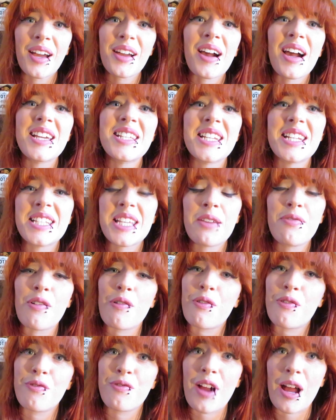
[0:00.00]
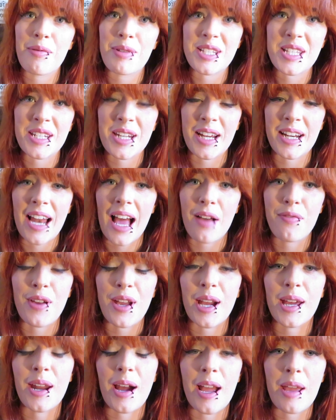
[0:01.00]
guys, it is Aoife from Fred Weasley Died
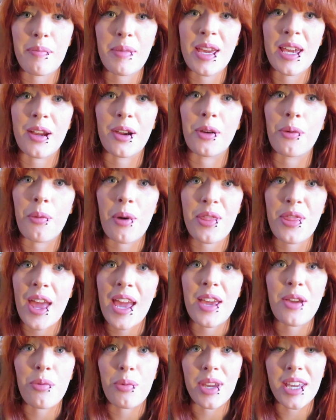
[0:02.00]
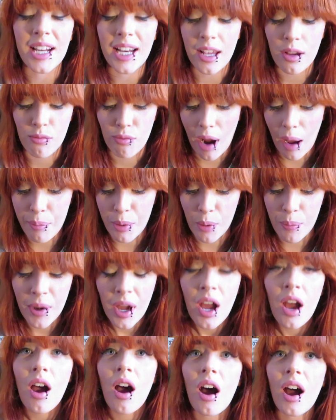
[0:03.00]
Laughing, and I'm here with a weekly wrap-up.
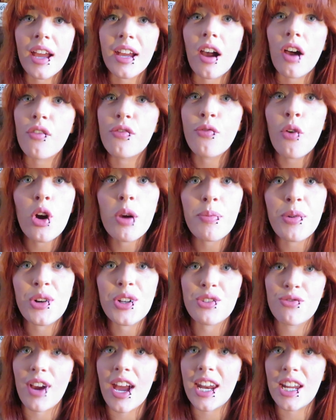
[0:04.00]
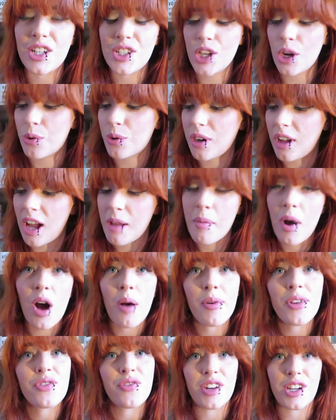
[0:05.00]
I got 4 books read in total. I'm
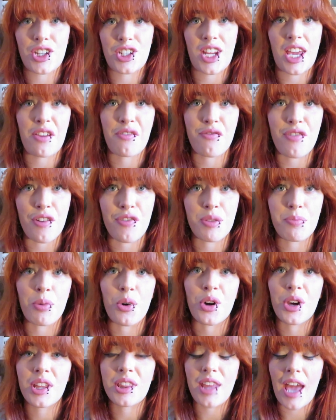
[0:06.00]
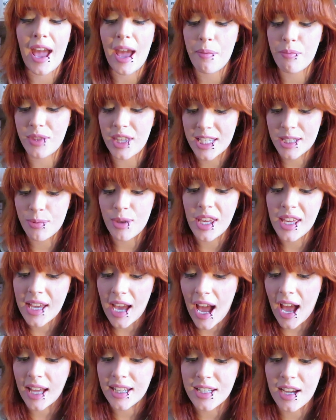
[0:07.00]
almost finished a 5th book this
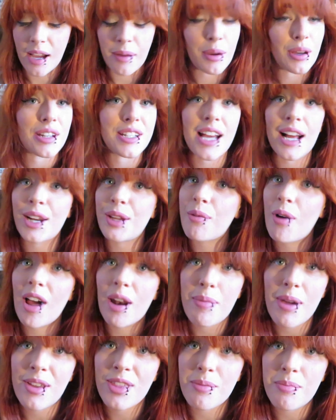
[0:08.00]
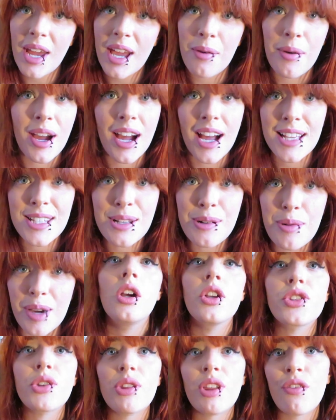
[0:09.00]
week, and I'm going to tell you all about them now, as
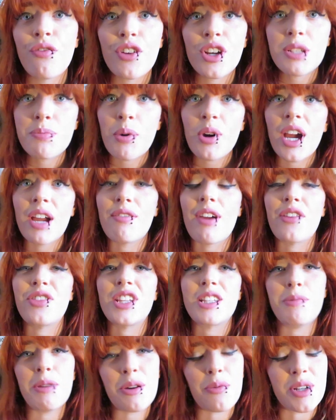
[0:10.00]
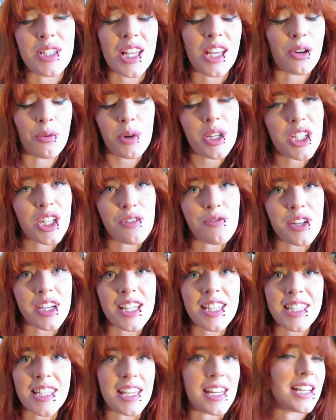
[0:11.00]
always. So the first book I read this week was a witchy
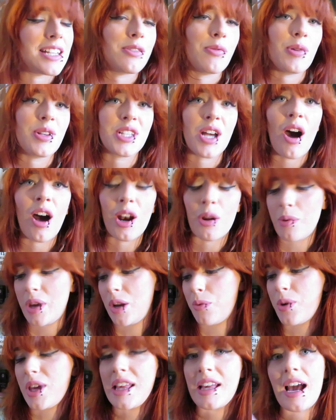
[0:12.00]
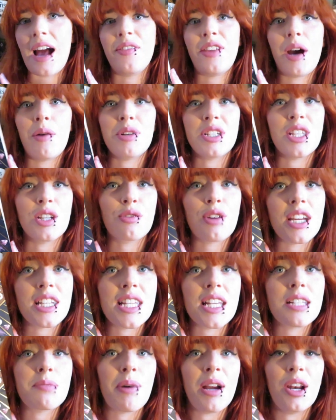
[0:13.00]
read, seeing as it was Halloween week, and that was The
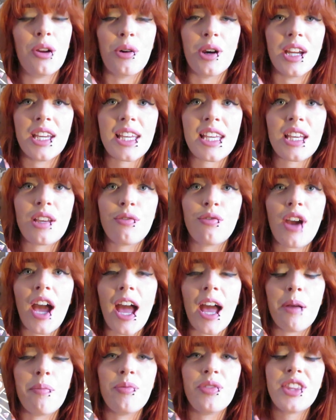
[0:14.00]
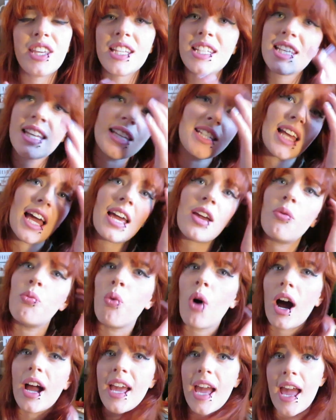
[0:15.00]
Graces by Laure Eve. This is a
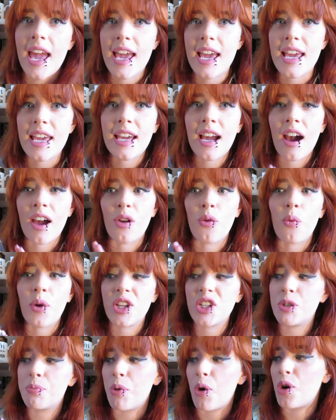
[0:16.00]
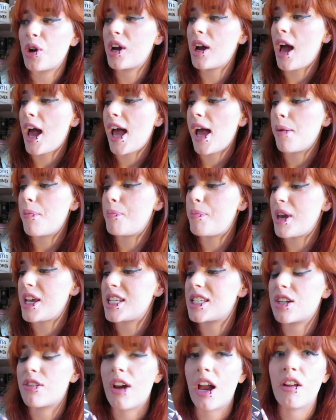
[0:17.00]
YA kind of witch book
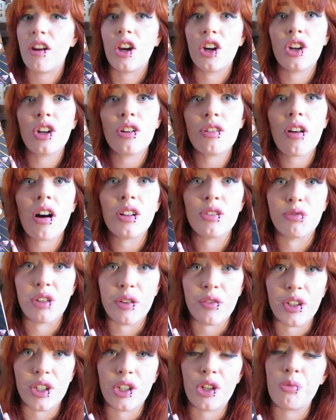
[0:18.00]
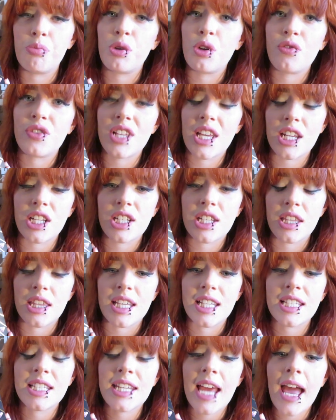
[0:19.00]
based around a girl called River who moves into
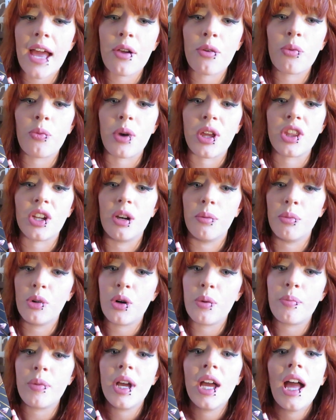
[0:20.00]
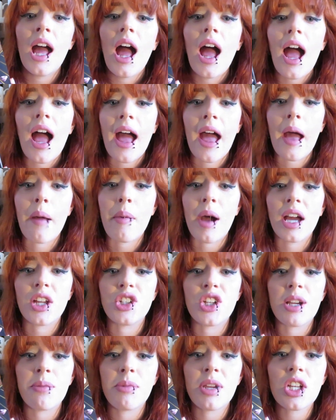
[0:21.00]
this town with her mum,
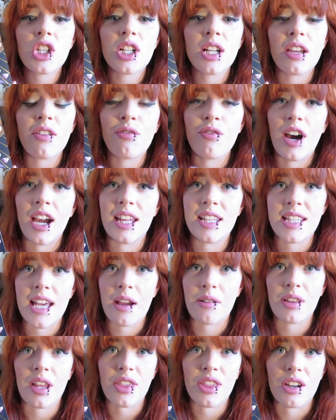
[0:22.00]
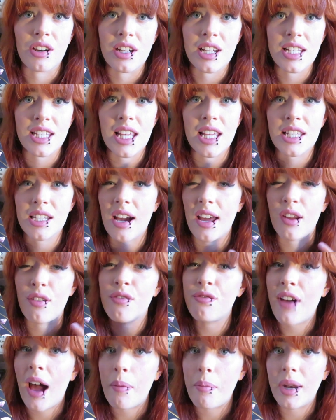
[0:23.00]
and she immediately finds out that there is this kind
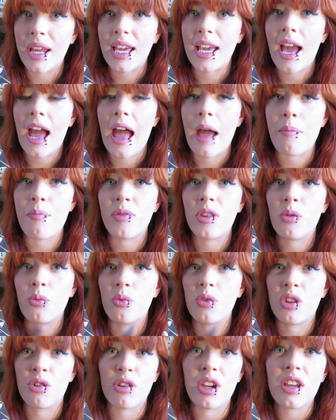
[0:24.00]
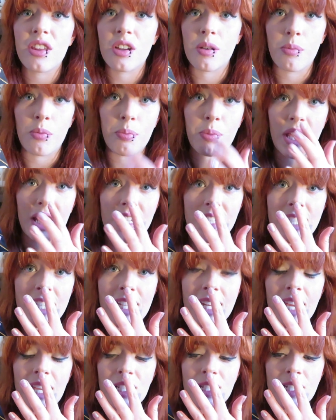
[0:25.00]
of family, 3 of them being
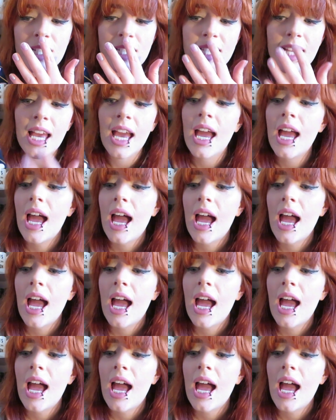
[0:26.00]
teenagers,